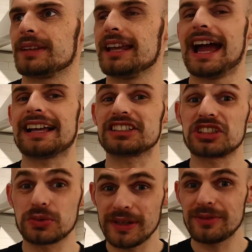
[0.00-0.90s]
It has a
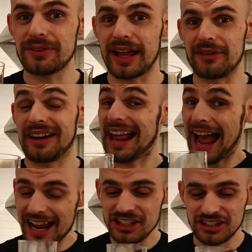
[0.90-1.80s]
sweet flavour, and
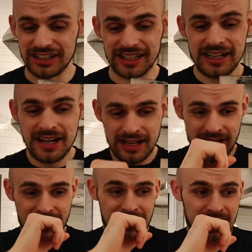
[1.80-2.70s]
actually
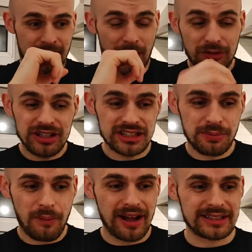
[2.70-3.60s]
I'm really
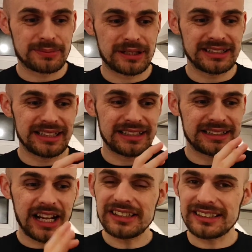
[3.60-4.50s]
surprised because it
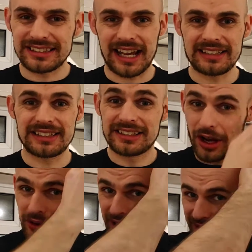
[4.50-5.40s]
doesn't taste as
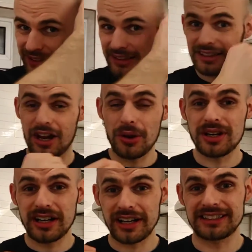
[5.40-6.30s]

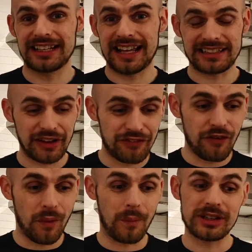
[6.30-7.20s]
coconutty as I
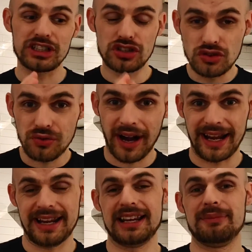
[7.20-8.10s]
thought, which is
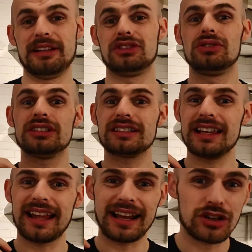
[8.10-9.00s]
great. It means you just
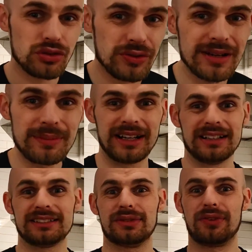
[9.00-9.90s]
get that
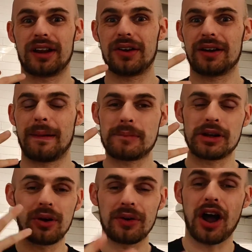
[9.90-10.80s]
creaminess of the coconut,
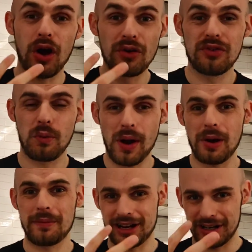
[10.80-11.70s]
but not an
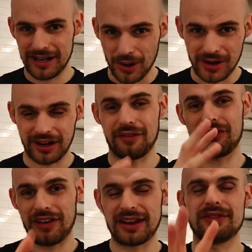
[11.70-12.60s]
overwhelming
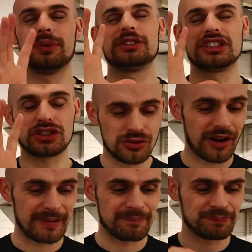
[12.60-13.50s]
coconut flavour, which is great.